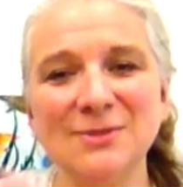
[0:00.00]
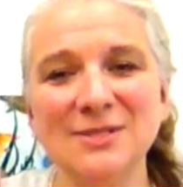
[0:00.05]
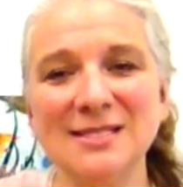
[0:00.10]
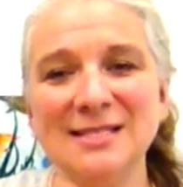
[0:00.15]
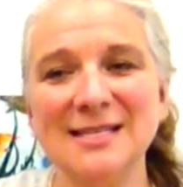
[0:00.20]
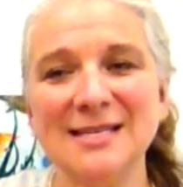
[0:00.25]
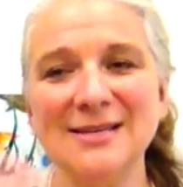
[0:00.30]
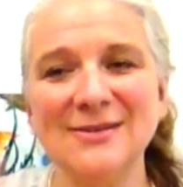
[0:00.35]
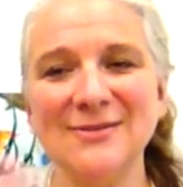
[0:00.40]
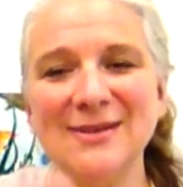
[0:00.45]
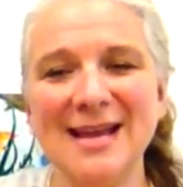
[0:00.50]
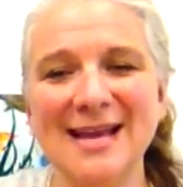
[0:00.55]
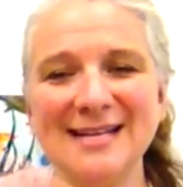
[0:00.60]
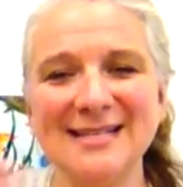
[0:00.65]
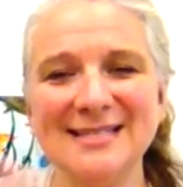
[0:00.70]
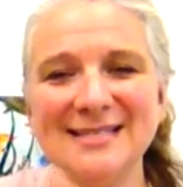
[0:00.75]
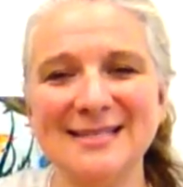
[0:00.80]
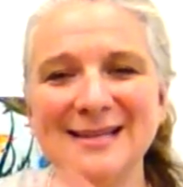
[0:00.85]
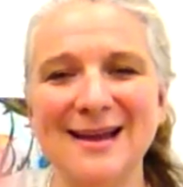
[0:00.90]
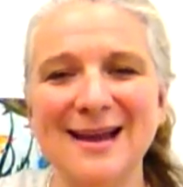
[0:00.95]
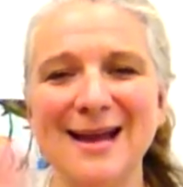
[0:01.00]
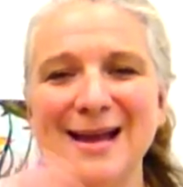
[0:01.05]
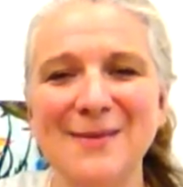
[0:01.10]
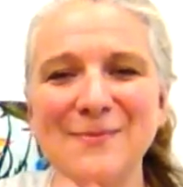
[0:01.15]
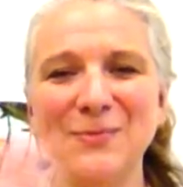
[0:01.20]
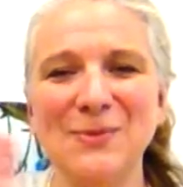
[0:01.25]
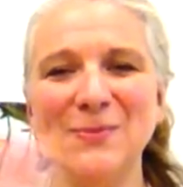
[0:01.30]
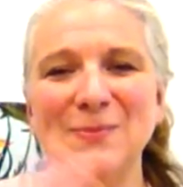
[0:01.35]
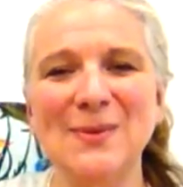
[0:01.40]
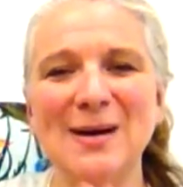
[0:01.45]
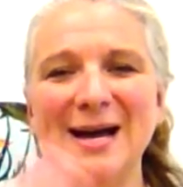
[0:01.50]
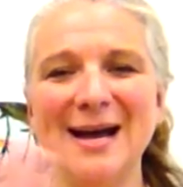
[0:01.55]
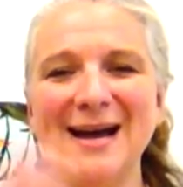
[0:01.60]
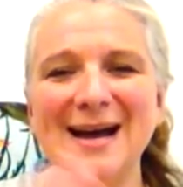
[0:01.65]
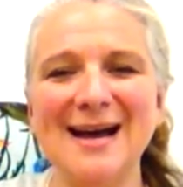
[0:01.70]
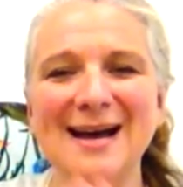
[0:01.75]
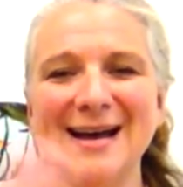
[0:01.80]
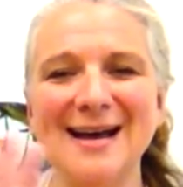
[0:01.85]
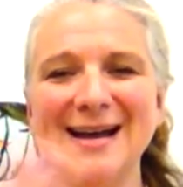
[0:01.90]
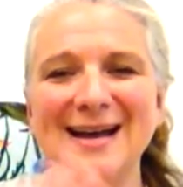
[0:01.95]
We'll see you next time.
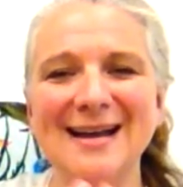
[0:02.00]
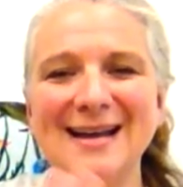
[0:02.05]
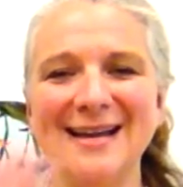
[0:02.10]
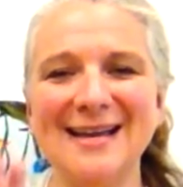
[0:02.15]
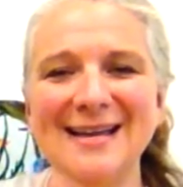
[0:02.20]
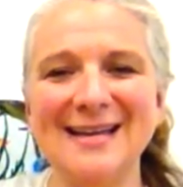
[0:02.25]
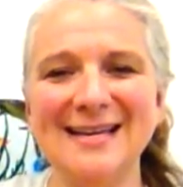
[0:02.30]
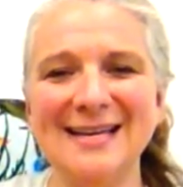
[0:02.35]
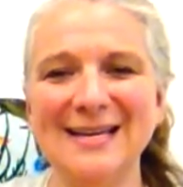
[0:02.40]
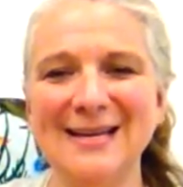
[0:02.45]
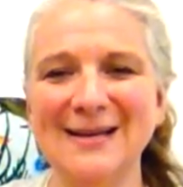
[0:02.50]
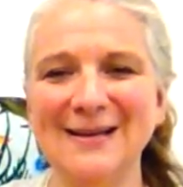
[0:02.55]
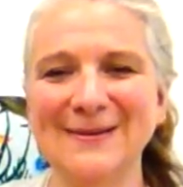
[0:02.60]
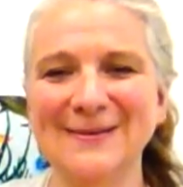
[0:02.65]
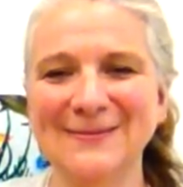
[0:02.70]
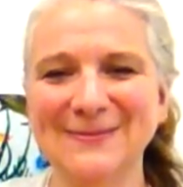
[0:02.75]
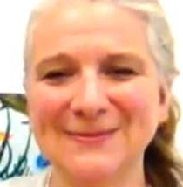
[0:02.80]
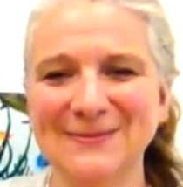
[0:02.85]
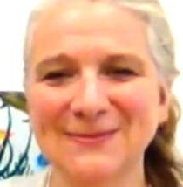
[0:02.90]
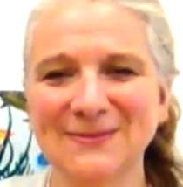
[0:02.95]
Bye-bye.